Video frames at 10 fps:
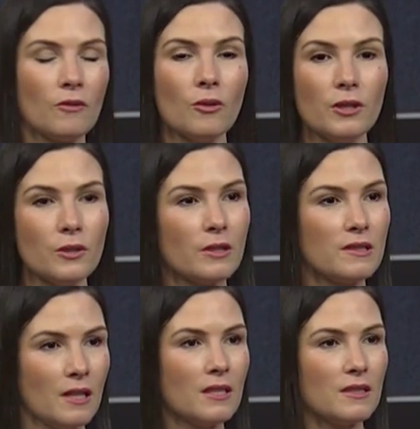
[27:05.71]
Or you could
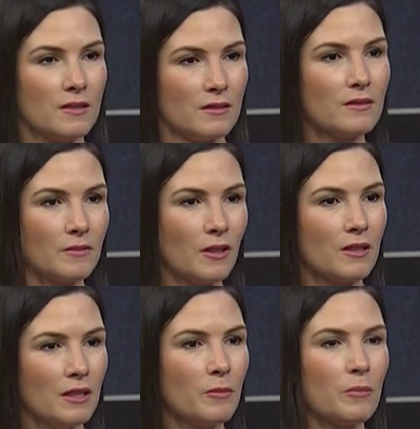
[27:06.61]
send it
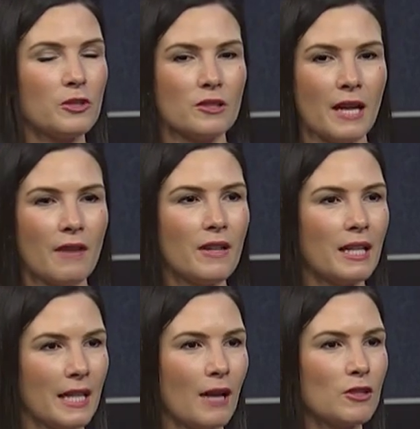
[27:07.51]
on email, but just have that
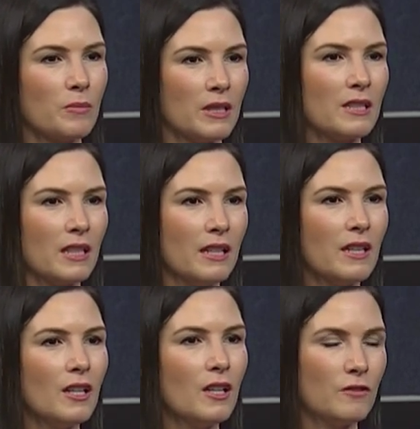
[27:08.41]
accountability
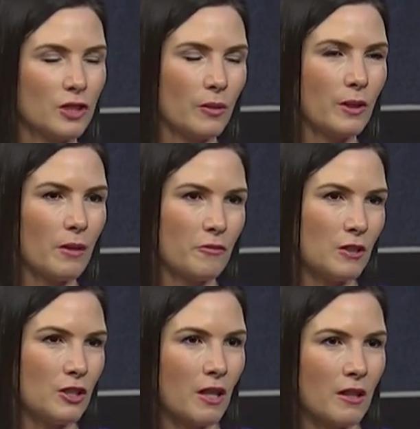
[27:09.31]
of showing up for
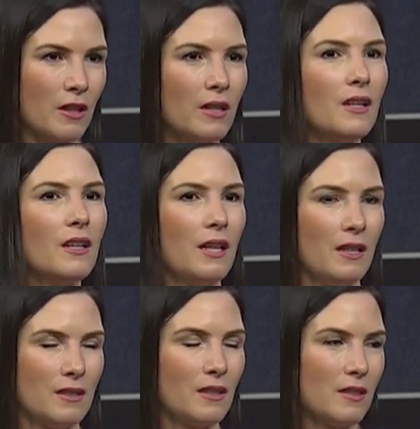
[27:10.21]
each other and